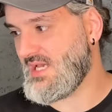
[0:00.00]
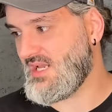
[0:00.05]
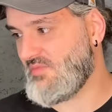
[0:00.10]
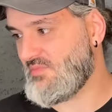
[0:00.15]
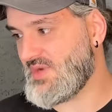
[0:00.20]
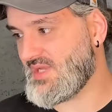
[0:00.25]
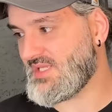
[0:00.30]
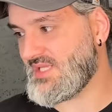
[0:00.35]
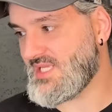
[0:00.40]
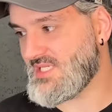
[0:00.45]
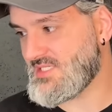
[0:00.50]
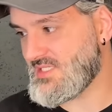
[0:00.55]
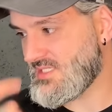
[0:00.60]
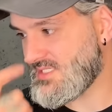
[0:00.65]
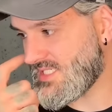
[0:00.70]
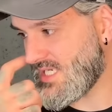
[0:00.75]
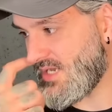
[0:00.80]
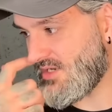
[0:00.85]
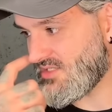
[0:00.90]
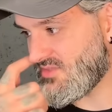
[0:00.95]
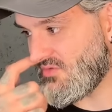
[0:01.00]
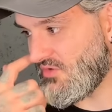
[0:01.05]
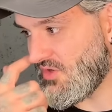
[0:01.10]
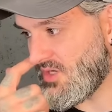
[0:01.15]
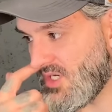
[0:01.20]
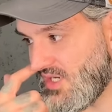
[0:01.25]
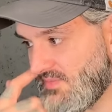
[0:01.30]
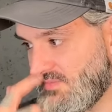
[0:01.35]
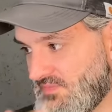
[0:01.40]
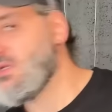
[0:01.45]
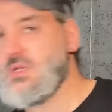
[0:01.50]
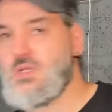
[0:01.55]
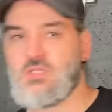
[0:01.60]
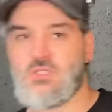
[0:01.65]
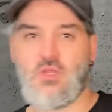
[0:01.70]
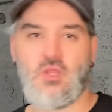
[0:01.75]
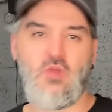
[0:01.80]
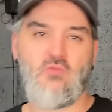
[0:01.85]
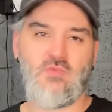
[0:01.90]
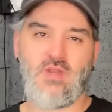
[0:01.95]
I'll pick these sales for you. So
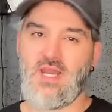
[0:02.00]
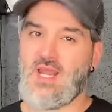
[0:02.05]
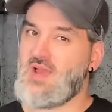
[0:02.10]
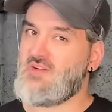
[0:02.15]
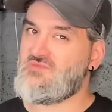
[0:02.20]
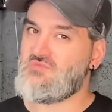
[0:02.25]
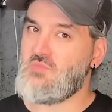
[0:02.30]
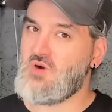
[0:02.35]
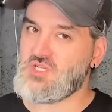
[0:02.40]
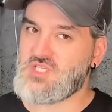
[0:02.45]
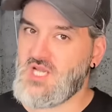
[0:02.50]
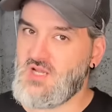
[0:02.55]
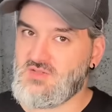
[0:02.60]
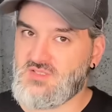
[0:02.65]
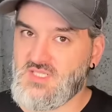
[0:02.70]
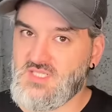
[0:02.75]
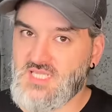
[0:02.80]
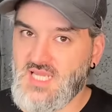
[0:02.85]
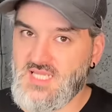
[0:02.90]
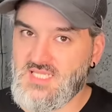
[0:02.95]
I don't really have much else to say